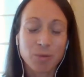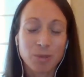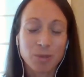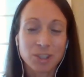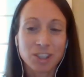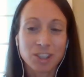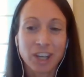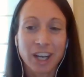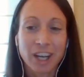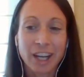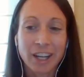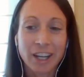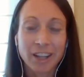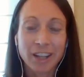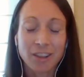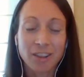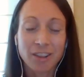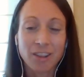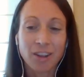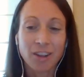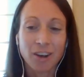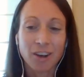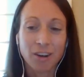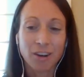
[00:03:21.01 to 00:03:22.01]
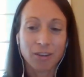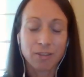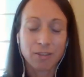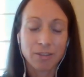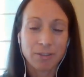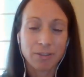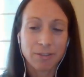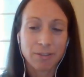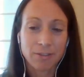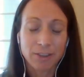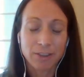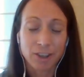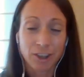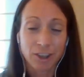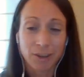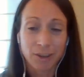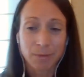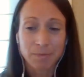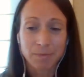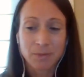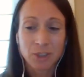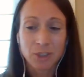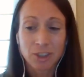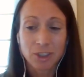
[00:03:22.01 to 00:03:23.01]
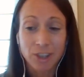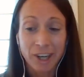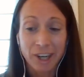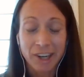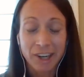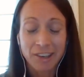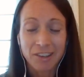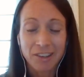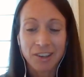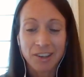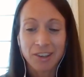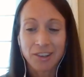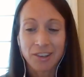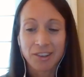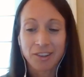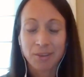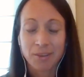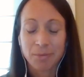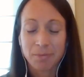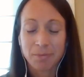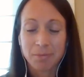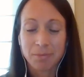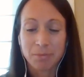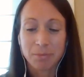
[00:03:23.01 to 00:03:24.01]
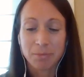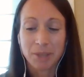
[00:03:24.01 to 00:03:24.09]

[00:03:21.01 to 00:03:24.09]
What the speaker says: which I love for races,